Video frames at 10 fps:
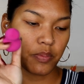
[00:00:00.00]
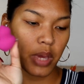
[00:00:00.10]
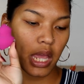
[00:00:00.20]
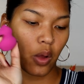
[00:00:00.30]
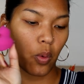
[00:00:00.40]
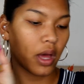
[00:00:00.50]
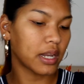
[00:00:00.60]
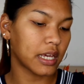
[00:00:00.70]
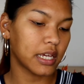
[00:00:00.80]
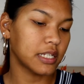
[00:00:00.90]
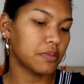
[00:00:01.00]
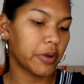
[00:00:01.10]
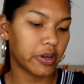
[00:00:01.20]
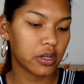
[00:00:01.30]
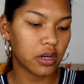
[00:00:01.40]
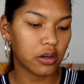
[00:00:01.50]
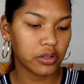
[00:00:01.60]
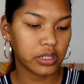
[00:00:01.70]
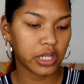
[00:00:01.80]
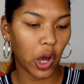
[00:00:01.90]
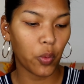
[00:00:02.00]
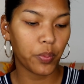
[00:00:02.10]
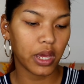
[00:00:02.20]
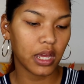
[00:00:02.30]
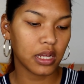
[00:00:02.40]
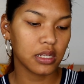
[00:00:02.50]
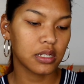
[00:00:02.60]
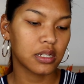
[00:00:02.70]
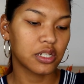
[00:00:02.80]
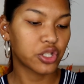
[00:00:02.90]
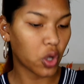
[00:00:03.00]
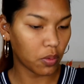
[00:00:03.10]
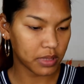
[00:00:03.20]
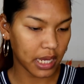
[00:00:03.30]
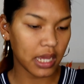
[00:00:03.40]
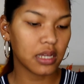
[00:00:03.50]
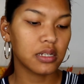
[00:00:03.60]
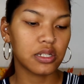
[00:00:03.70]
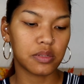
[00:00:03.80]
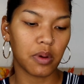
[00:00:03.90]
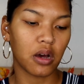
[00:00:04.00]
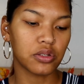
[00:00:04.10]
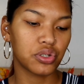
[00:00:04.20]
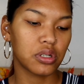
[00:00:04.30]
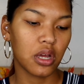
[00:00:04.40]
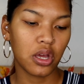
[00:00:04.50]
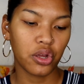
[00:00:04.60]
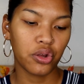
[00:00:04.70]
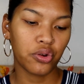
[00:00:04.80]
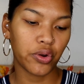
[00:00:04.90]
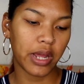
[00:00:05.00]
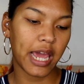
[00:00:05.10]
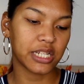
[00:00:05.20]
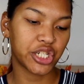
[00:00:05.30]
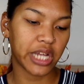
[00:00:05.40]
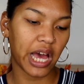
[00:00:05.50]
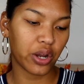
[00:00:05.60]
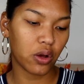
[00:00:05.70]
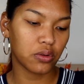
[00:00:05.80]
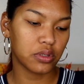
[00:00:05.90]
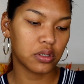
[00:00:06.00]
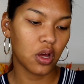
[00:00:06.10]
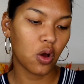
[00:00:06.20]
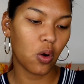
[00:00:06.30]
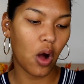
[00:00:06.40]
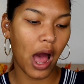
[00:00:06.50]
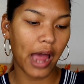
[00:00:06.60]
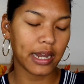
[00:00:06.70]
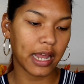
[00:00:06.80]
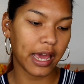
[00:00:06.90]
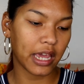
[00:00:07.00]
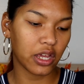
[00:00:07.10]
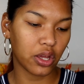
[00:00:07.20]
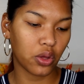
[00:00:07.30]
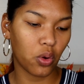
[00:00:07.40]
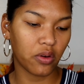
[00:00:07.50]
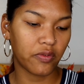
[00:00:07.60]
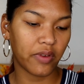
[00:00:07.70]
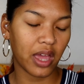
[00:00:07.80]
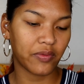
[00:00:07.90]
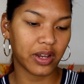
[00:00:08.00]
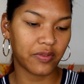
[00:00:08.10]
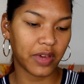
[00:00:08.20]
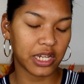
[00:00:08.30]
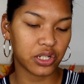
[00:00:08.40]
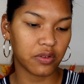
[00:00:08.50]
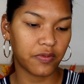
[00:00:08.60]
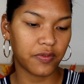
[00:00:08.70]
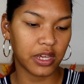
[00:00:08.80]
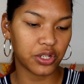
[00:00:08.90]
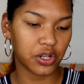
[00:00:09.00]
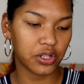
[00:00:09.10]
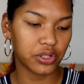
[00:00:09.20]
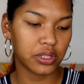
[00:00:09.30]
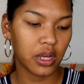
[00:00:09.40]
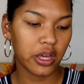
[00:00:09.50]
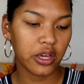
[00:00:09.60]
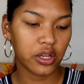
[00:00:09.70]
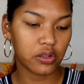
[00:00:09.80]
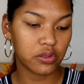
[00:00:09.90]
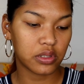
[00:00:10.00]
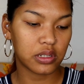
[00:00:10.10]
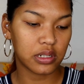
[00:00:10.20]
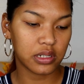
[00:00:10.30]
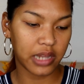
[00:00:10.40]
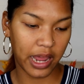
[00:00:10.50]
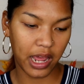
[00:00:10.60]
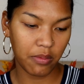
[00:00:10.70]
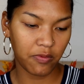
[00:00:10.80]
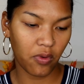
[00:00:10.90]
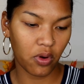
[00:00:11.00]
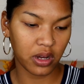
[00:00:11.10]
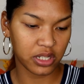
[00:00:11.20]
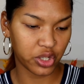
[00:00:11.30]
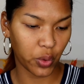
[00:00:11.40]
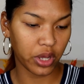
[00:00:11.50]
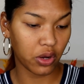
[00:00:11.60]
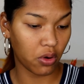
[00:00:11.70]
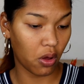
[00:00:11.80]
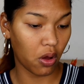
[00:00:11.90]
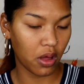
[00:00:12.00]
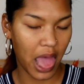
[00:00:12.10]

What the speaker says: pink one is Miracle Sculpting Sponge. Create shadows or highlight your favorite facial features. Use damp for a dewy glow.